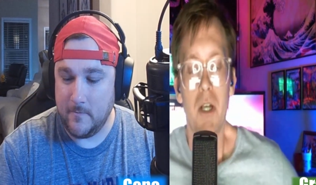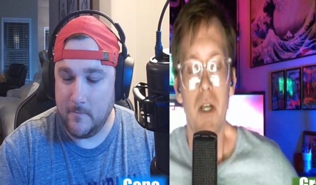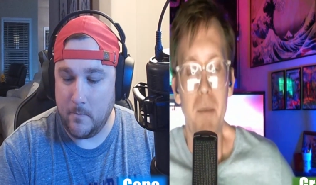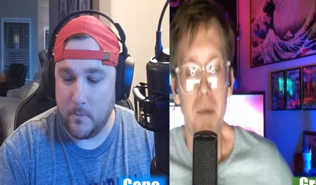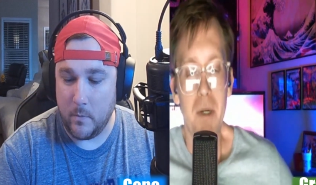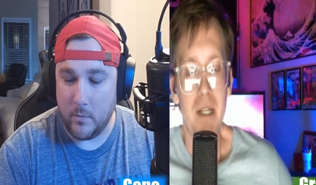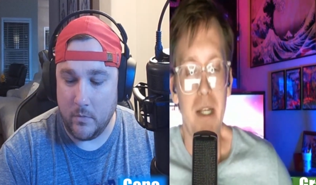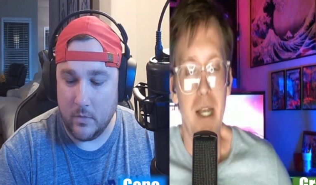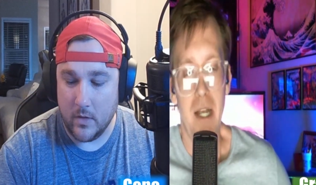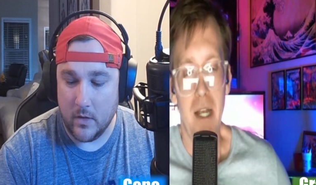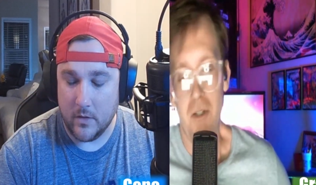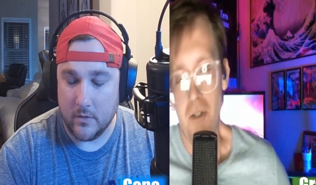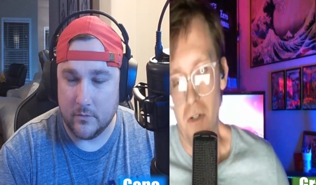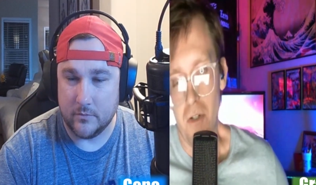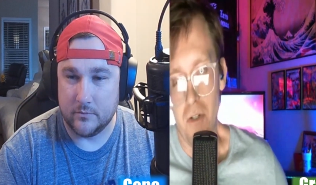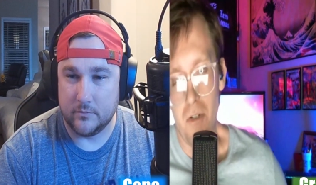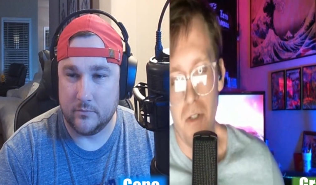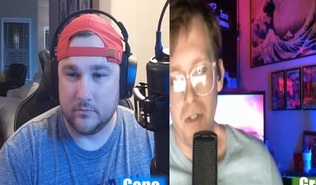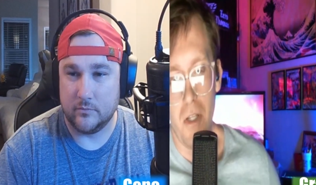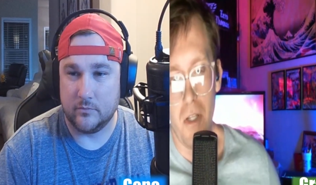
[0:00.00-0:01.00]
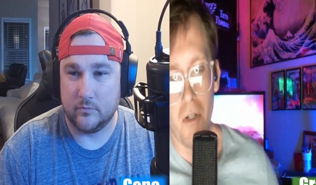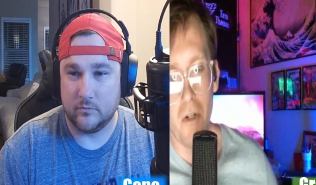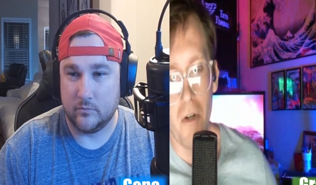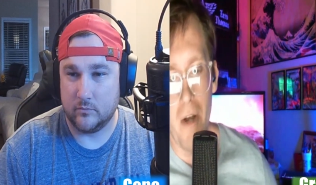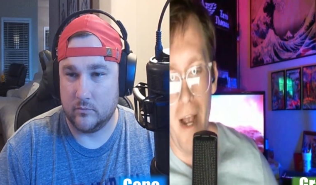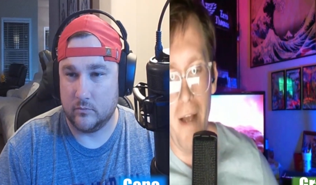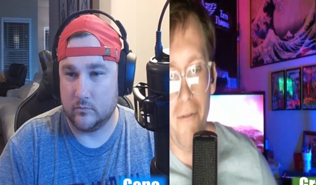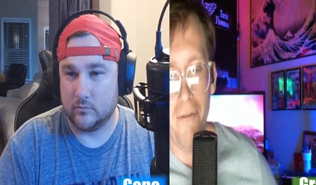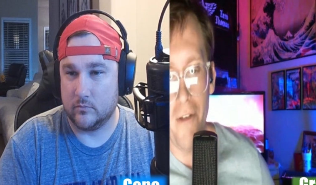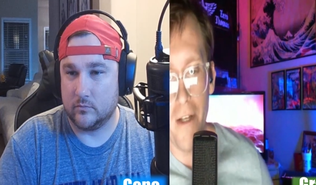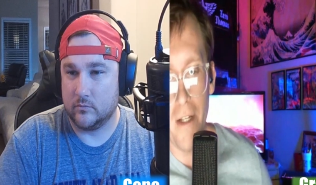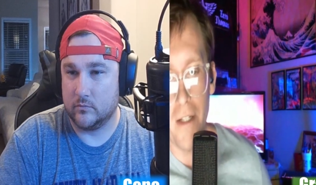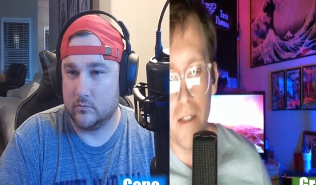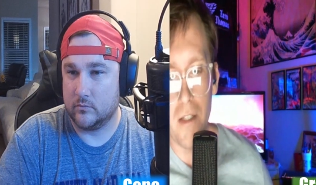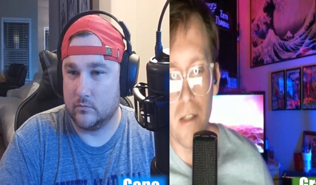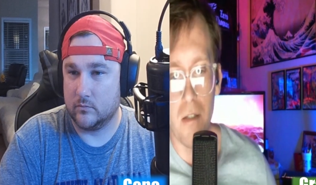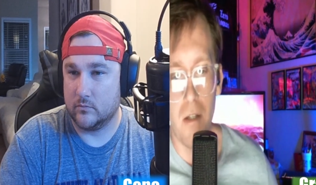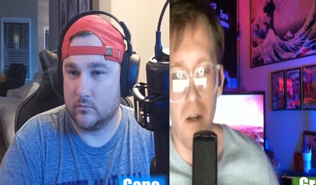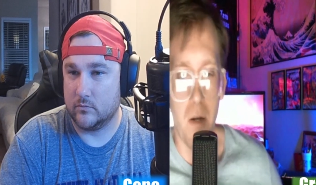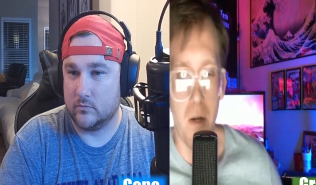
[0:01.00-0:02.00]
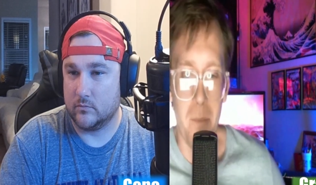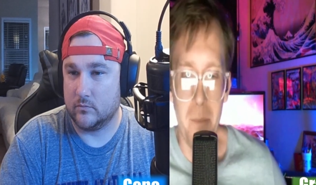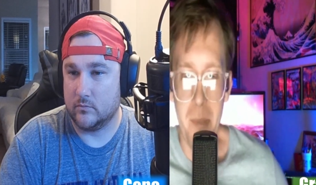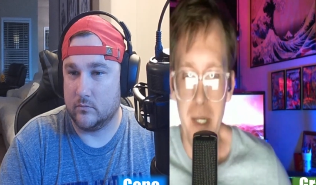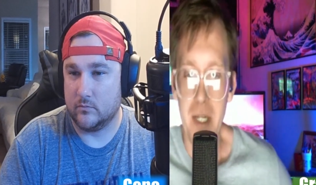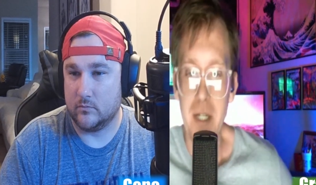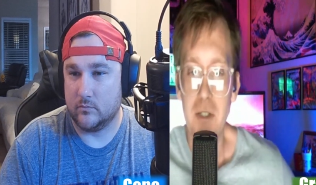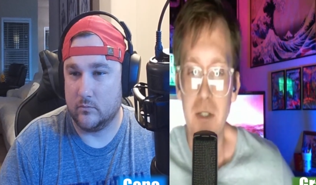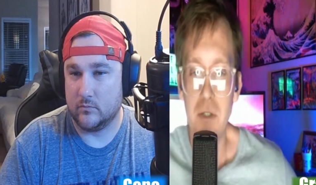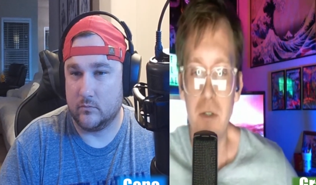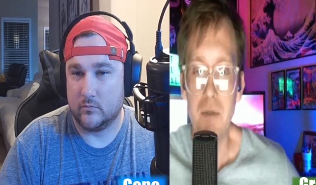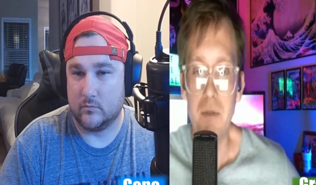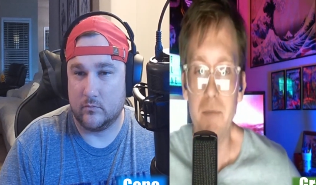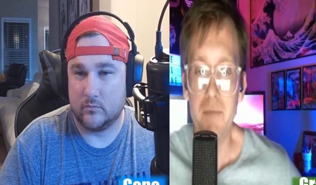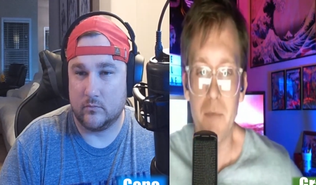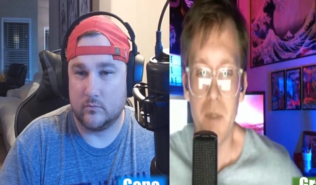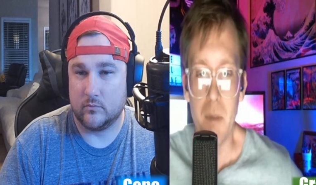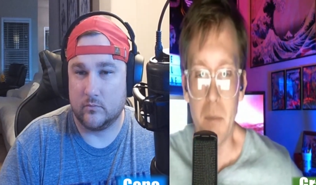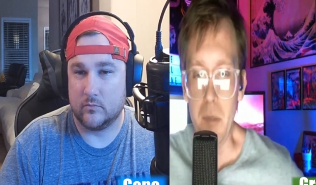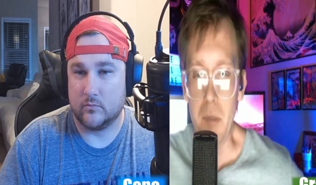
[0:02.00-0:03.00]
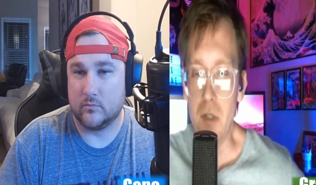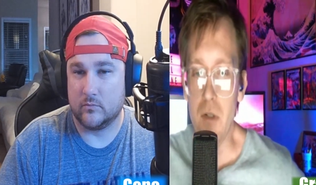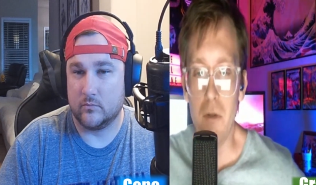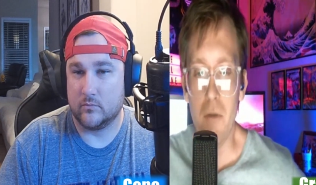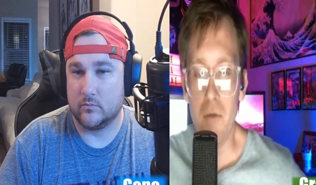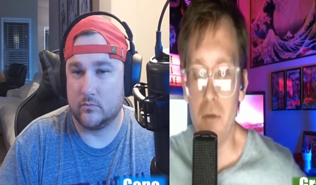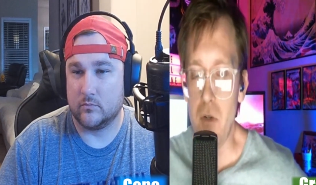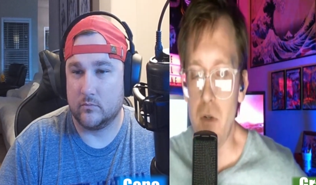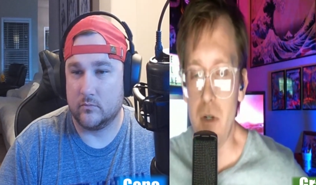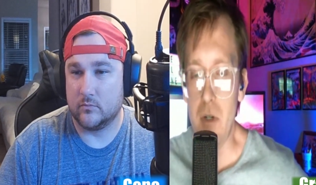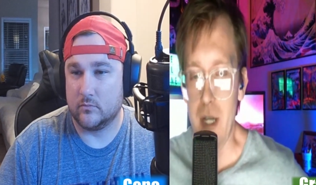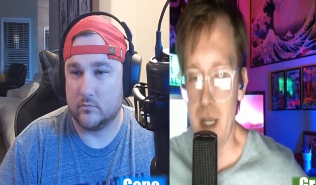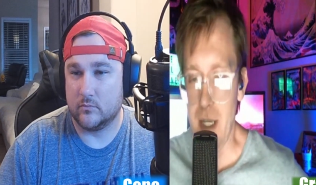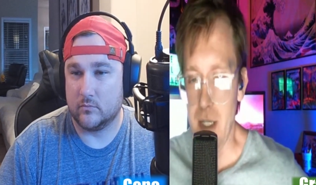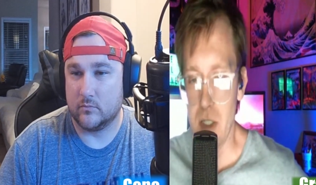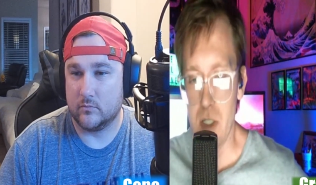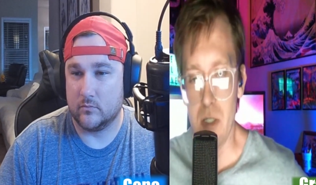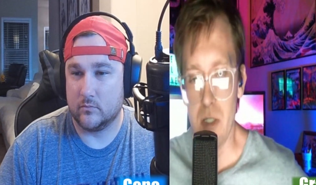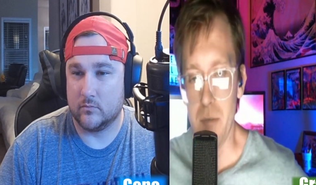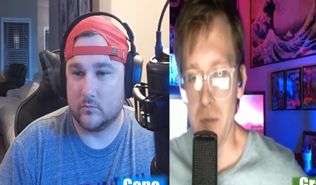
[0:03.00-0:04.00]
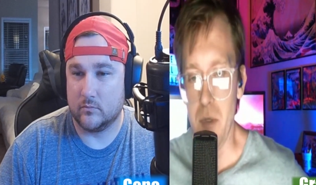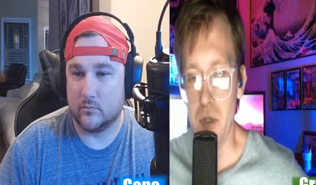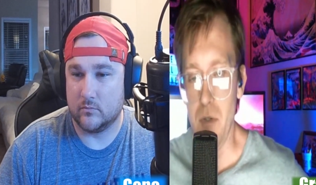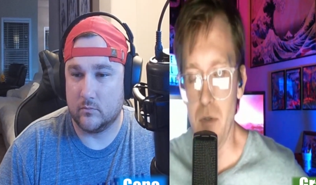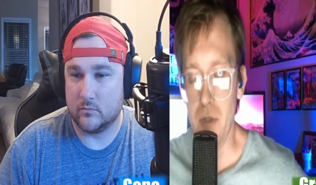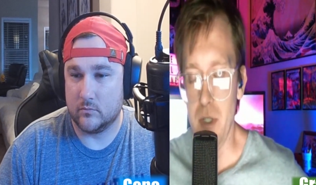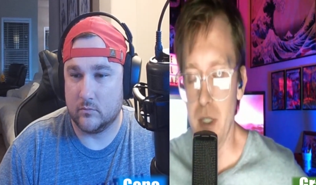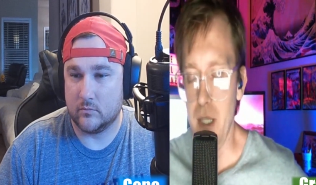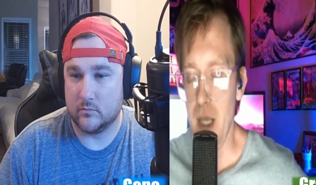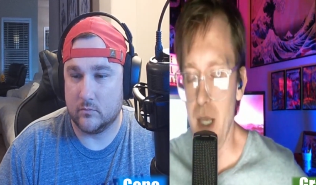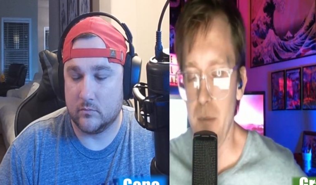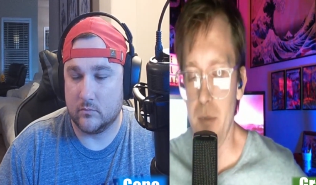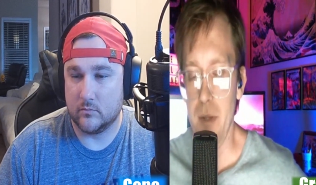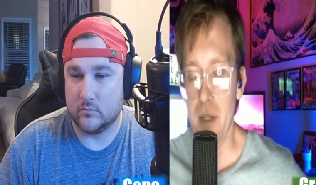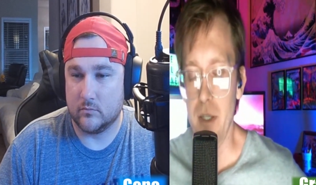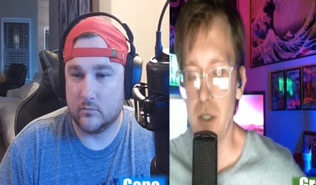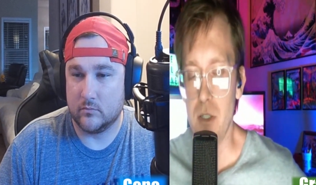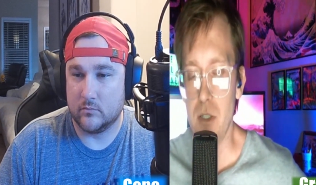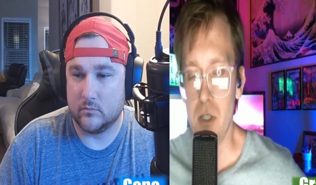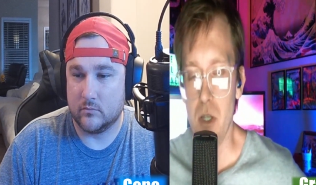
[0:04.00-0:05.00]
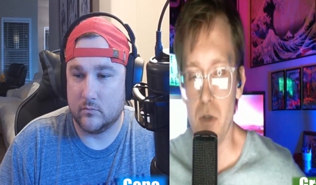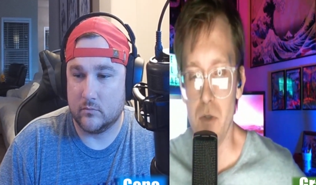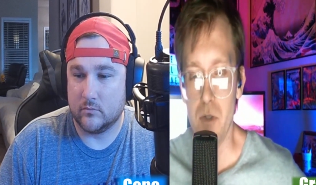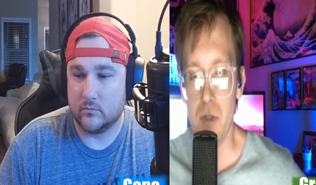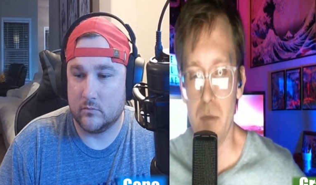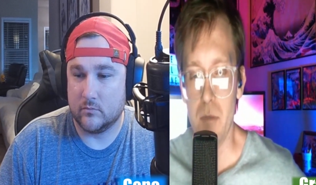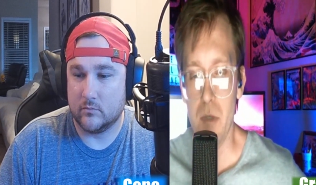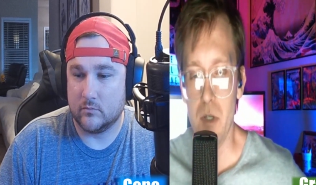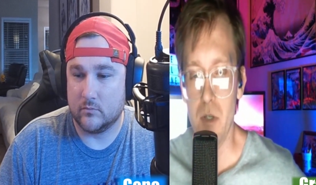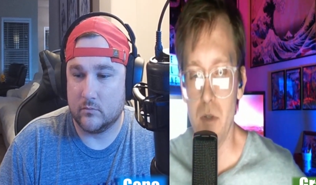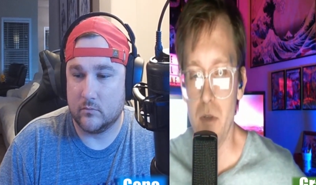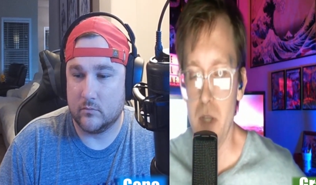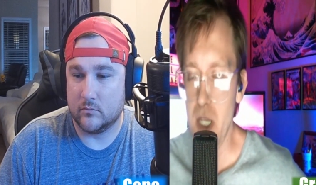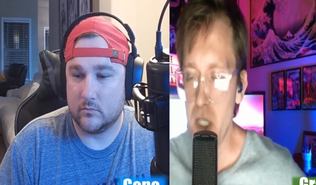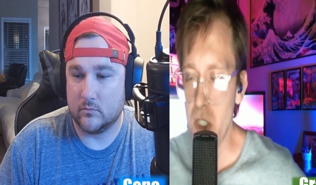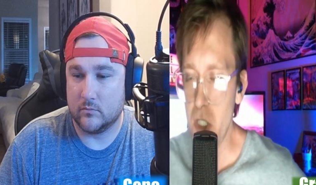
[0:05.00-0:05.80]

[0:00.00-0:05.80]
Speaker 1: Summer Catchers, the graphics are pixel, beautiful, and smooth. The gameplay is so smooth.